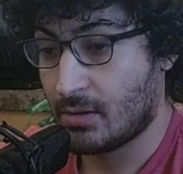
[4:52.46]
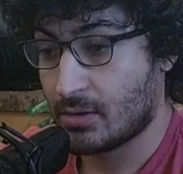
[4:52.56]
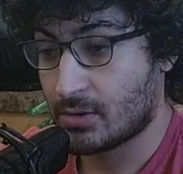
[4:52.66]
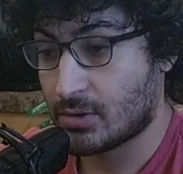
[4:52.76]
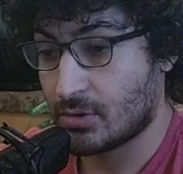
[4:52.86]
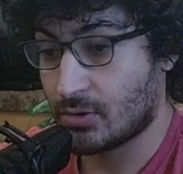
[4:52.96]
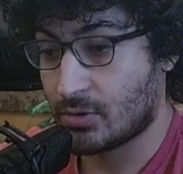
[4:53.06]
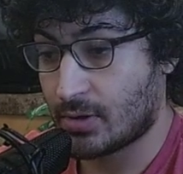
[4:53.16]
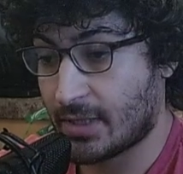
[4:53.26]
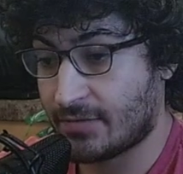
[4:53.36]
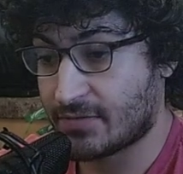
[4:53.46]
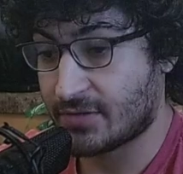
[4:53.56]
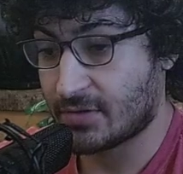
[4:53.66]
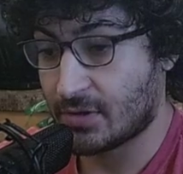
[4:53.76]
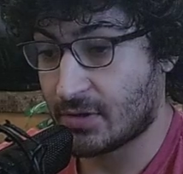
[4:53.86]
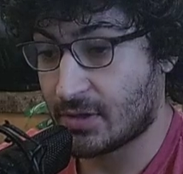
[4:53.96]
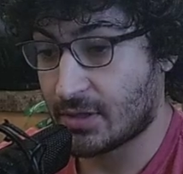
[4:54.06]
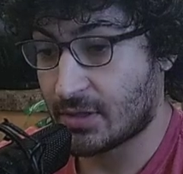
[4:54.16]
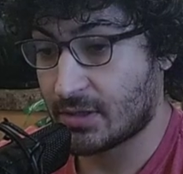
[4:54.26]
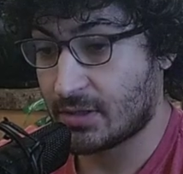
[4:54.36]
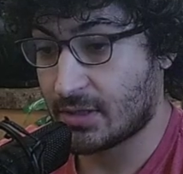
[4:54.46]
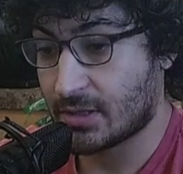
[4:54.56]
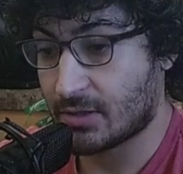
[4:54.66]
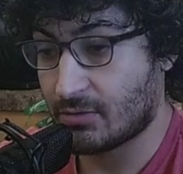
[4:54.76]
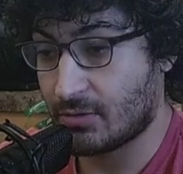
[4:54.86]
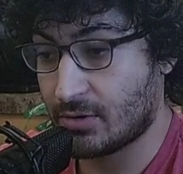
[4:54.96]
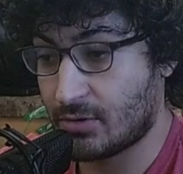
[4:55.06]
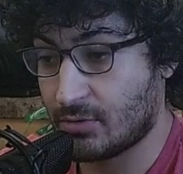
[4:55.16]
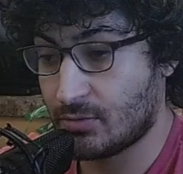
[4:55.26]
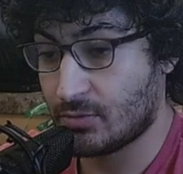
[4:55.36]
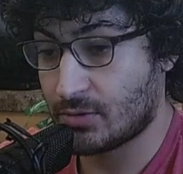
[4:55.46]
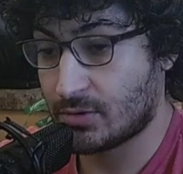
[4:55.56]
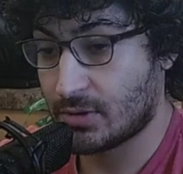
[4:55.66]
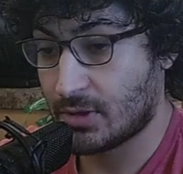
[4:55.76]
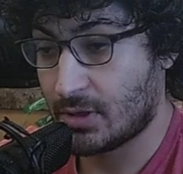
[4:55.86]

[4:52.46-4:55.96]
So I have 7 Dawn. I can only use...